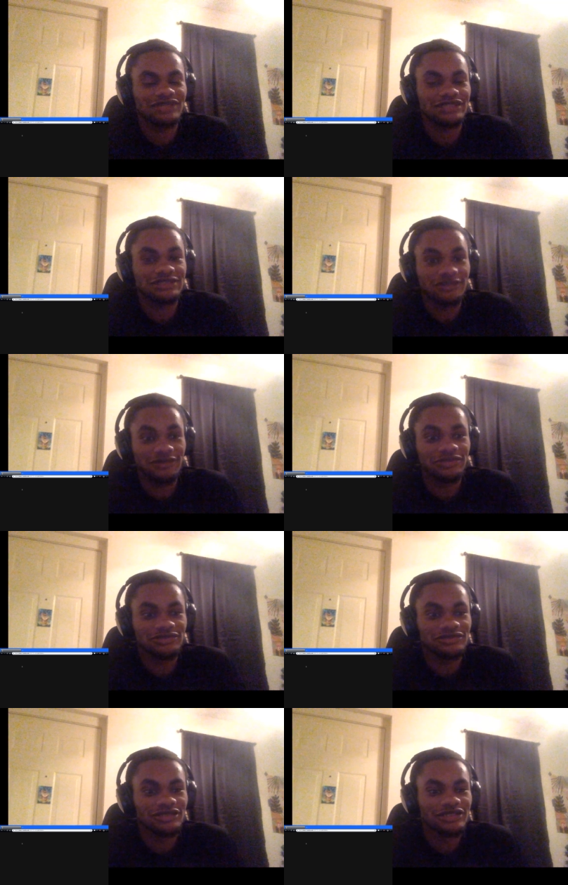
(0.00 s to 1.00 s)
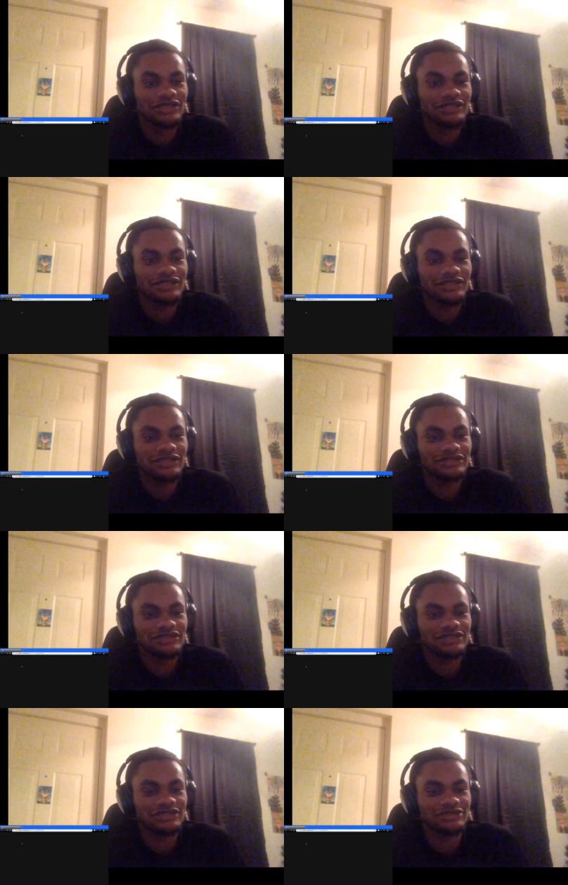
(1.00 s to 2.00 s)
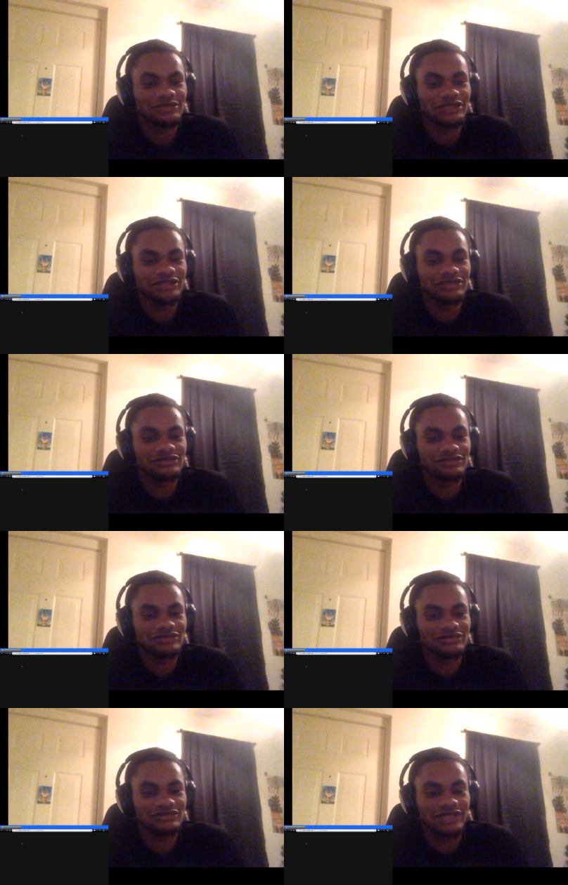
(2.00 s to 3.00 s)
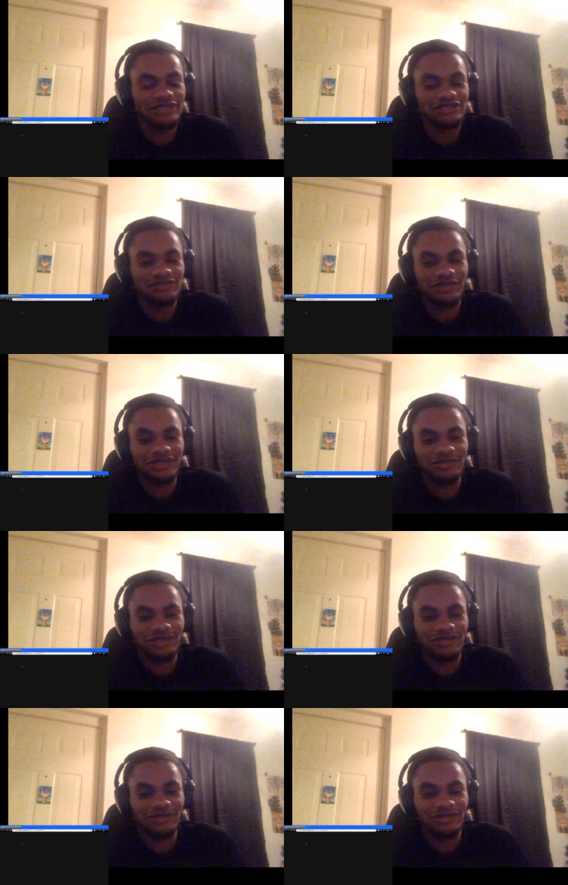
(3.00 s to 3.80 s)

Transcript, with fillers: like W since being decimated by